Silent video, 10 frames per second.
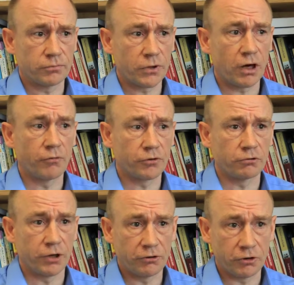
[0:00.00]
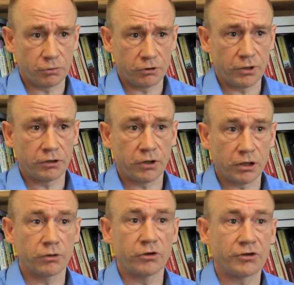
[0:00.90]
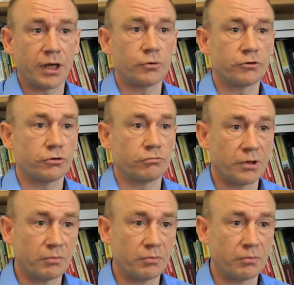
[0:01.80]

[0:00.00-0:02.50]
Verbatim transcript: that often arises when trying to include disabled children